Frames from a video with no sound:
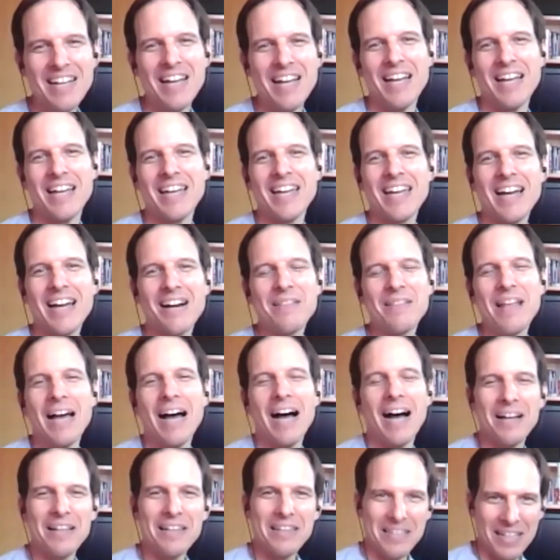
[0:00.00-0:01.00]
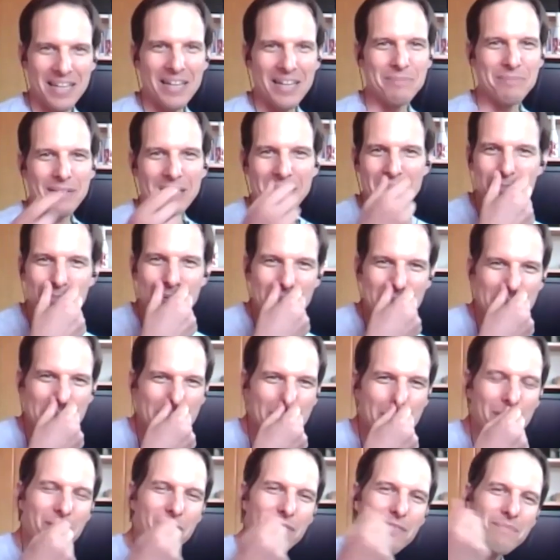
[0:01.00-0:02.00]
yeah uh, the, but but you know
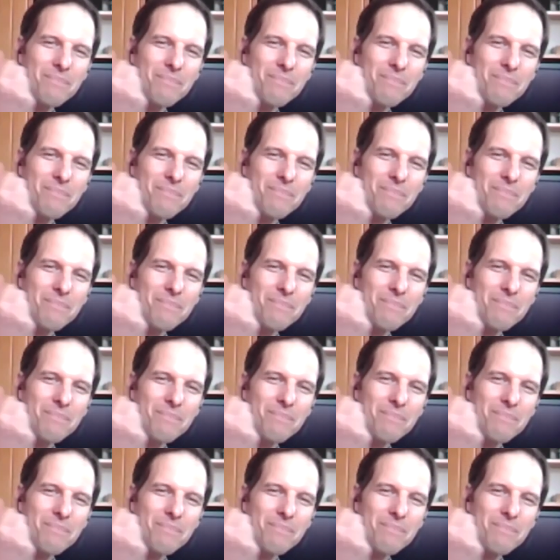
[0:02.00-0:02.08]
the